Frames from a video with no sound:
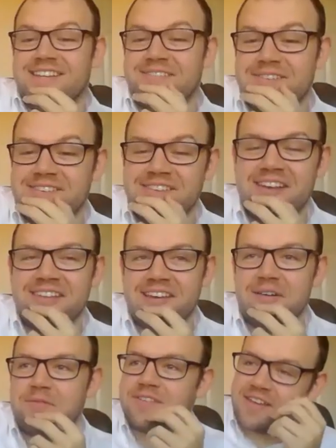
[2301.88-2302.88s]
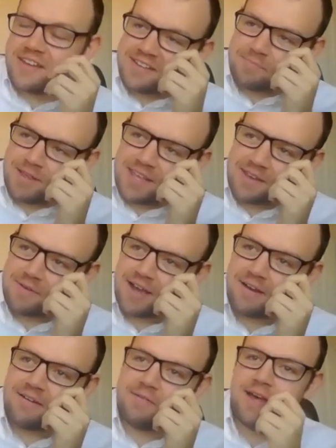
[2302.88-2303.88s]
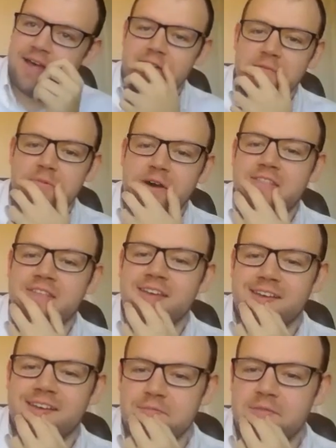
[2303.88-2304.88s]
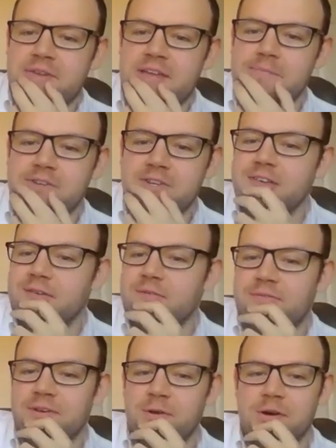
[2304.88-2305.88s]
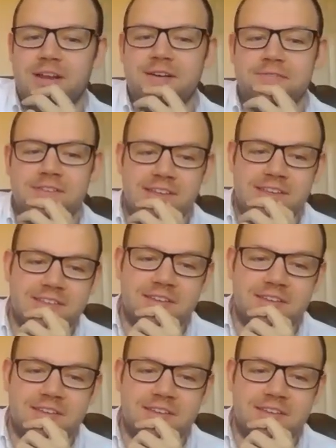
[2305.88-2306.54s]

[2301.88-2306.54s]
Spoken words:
Precisely. I was going to speak about the pandemic, but I think we've kept you for long enough today,